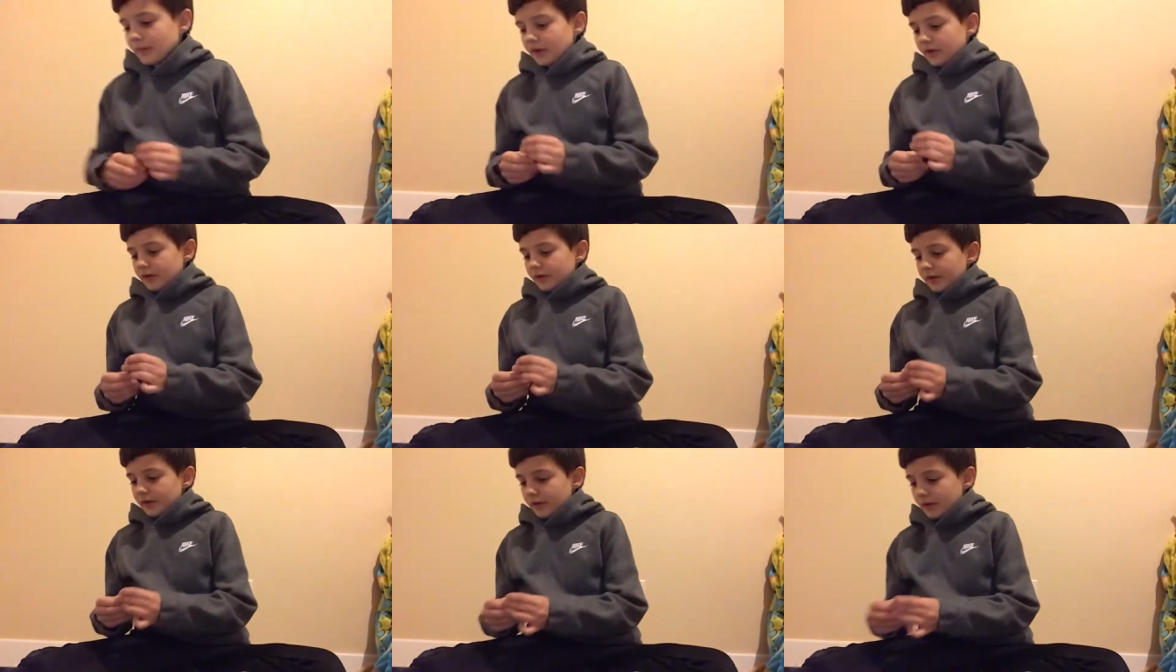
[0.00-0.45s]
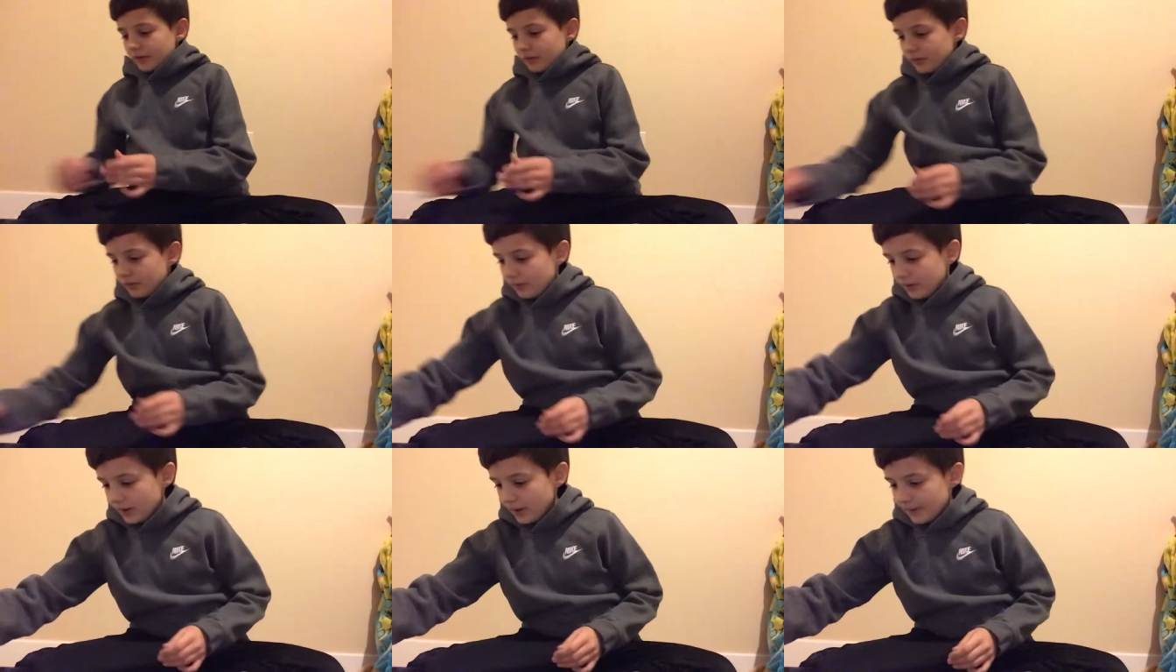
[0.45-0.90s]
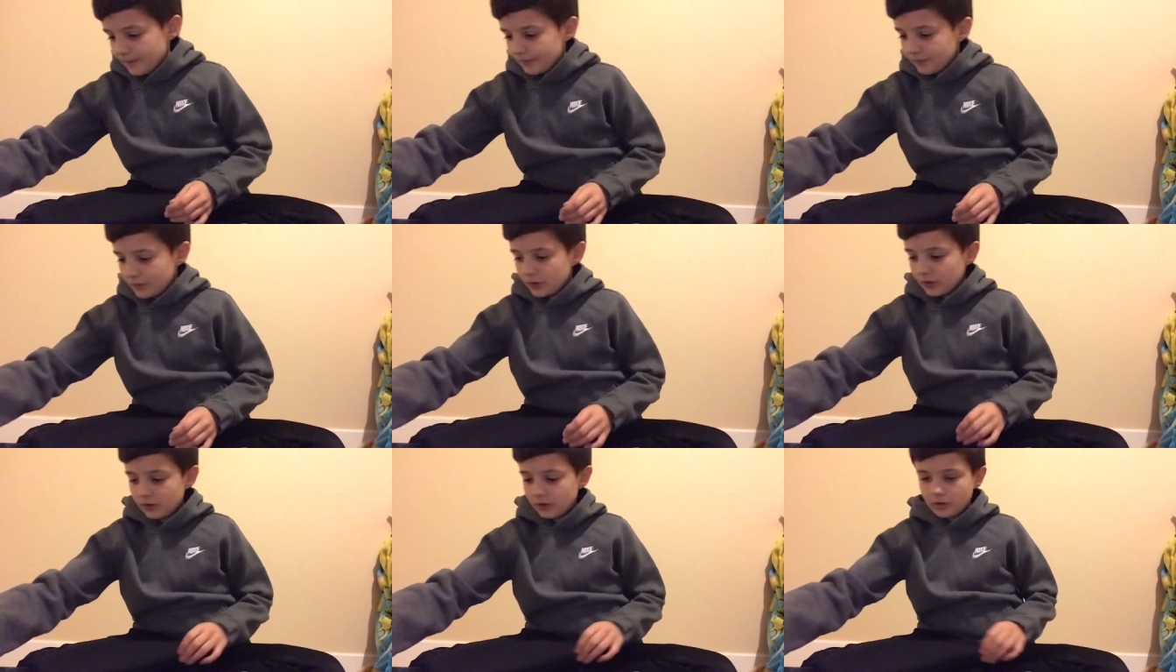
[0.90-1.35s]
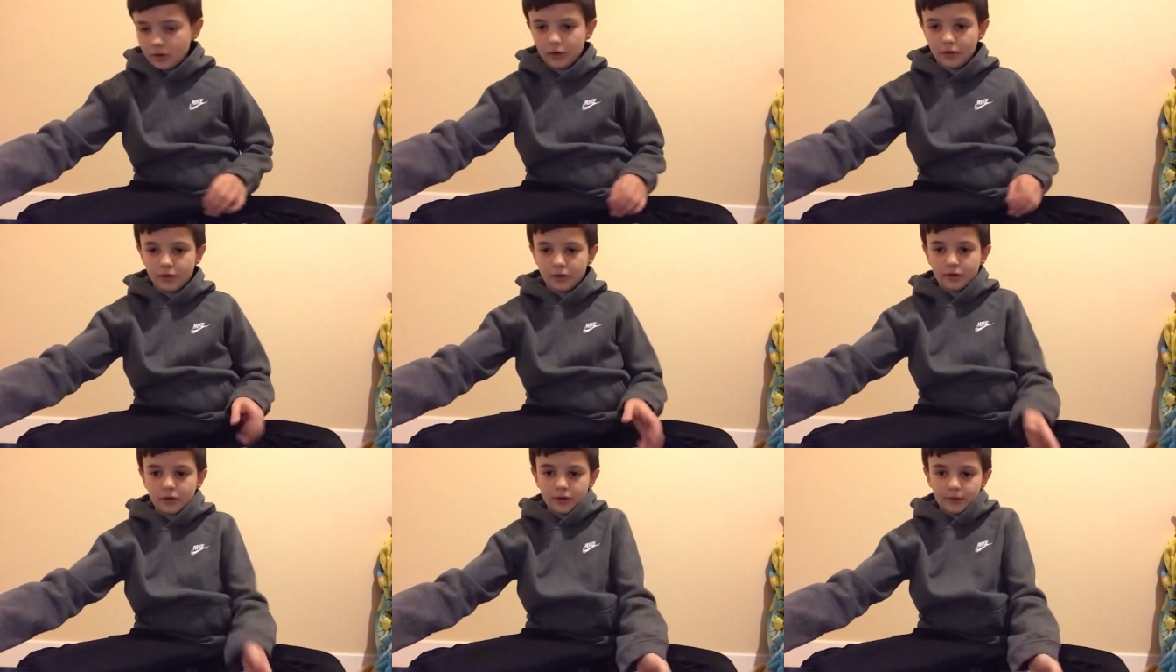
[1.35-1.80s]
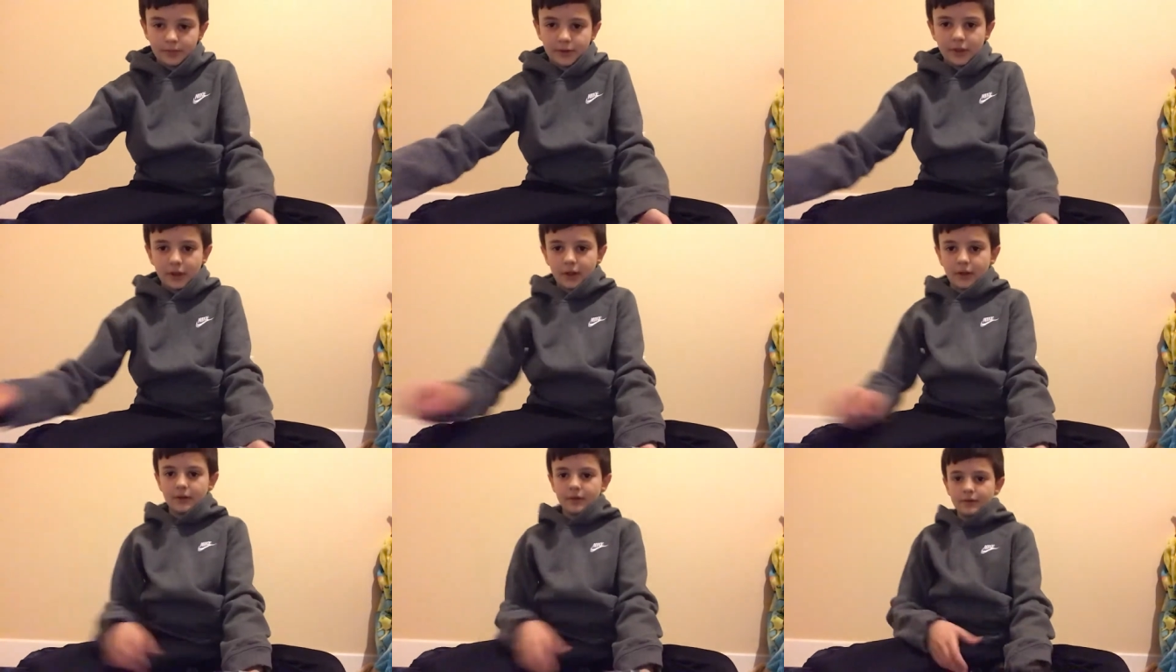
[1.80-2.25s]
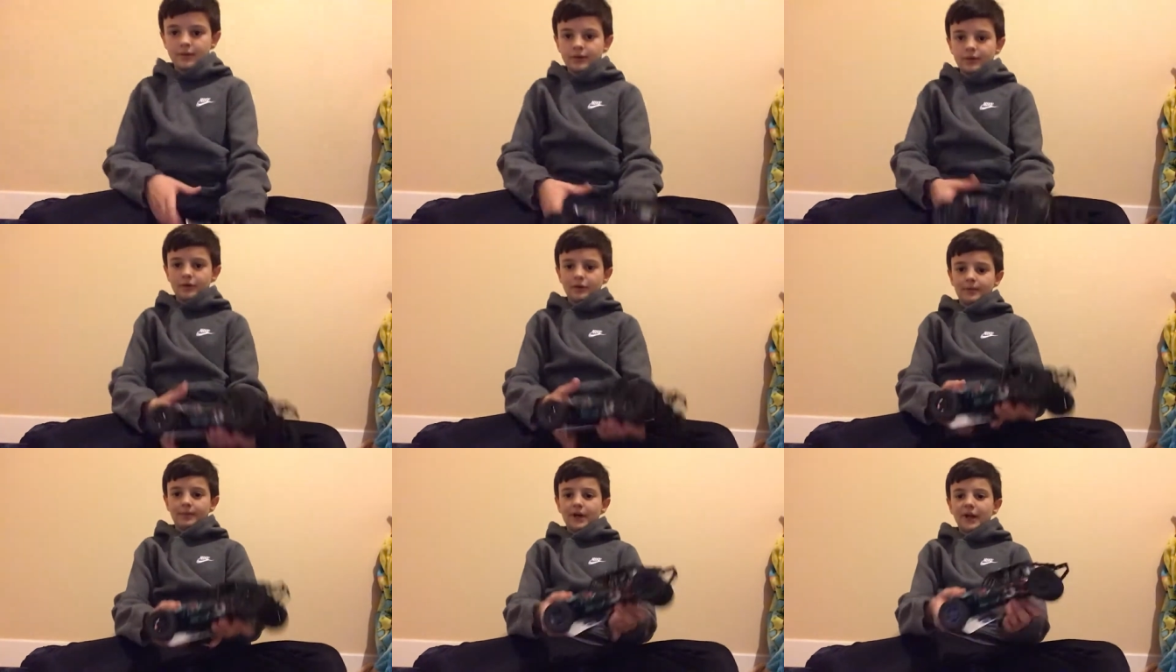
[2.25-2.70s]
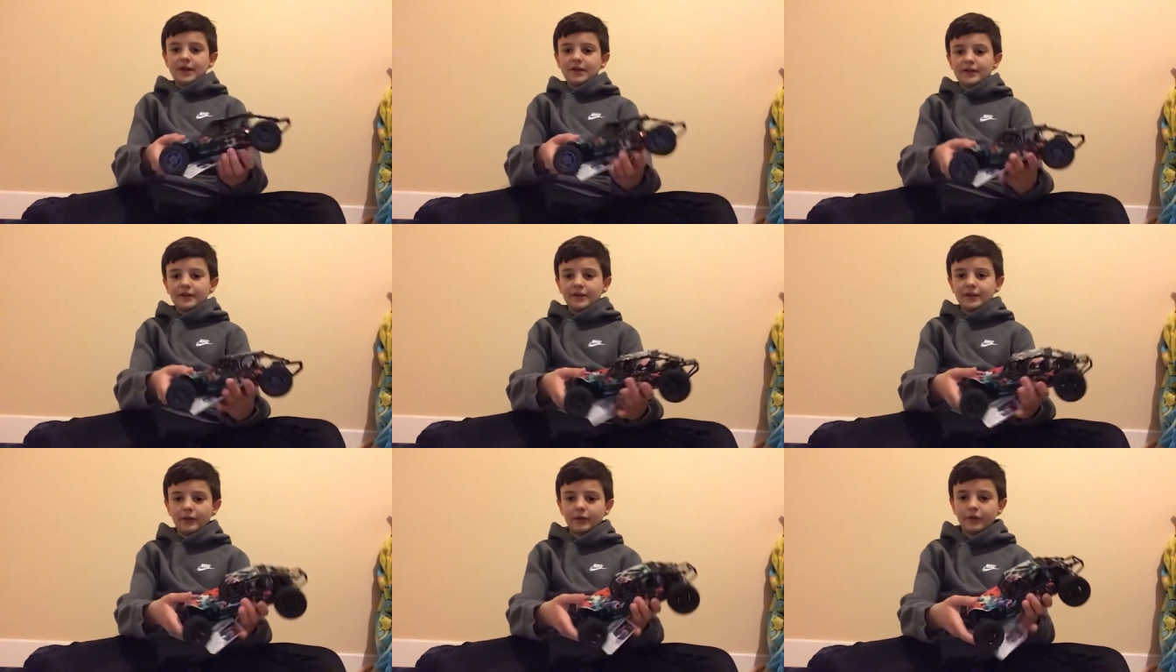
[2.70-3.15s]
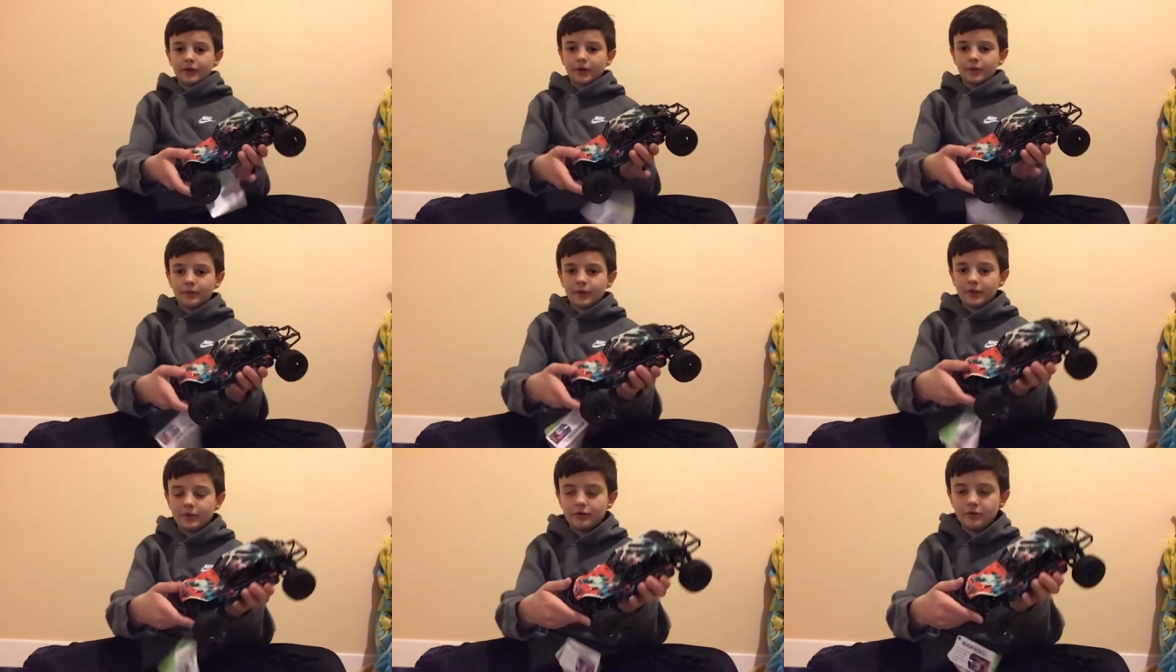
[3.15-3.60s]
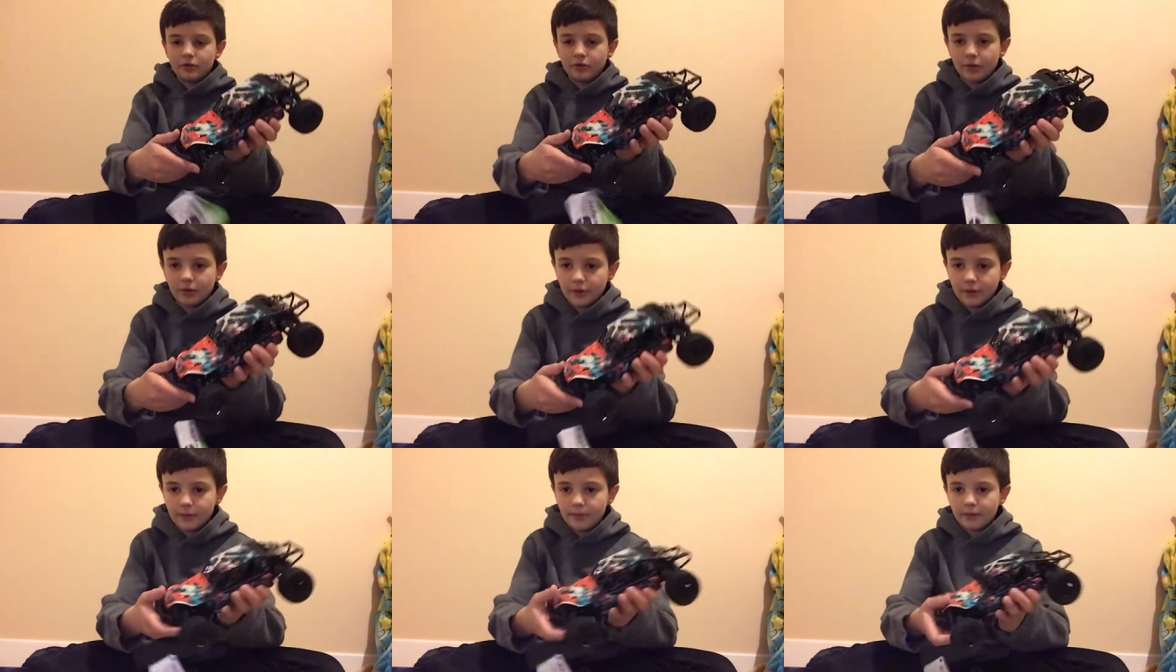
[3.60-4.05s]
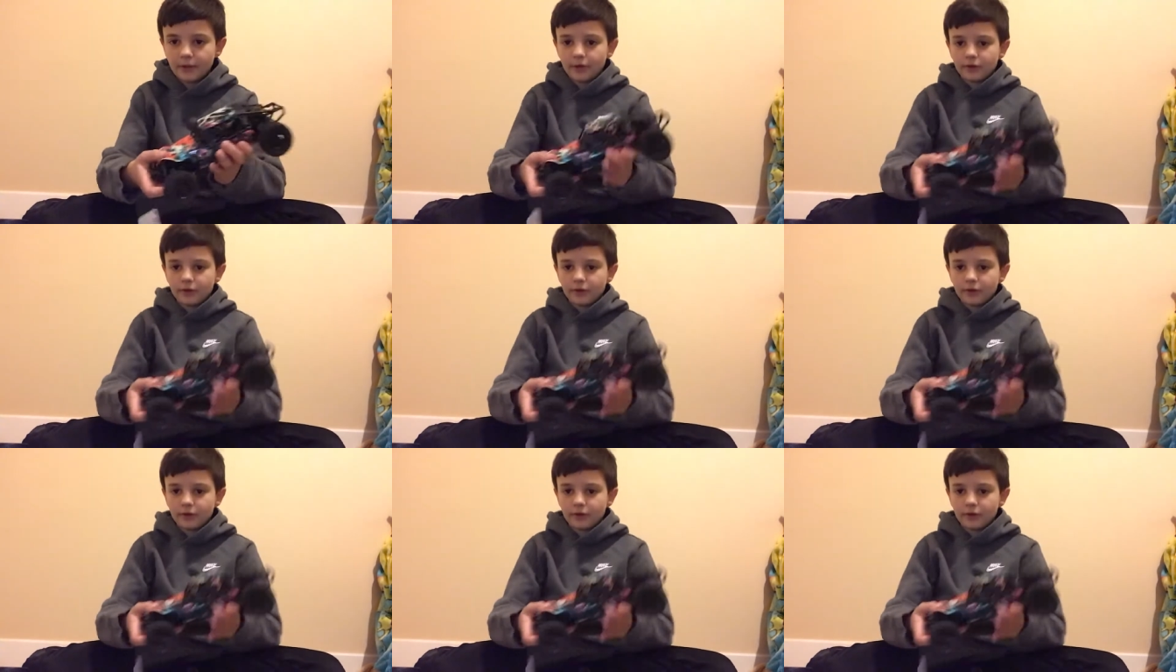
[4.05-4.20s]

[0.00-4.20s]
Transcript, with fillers: So yeah, the bo the body's held on by two clips.